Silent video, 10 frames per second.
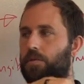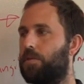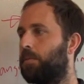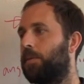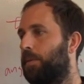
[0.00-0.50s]
There's
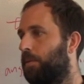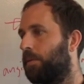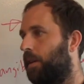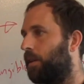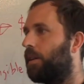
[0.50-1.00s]
too many
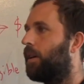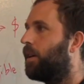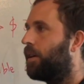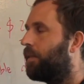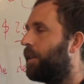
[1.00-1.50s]
people that
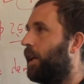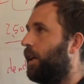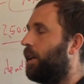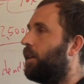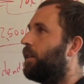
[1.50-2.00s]

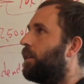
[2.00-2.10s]
they,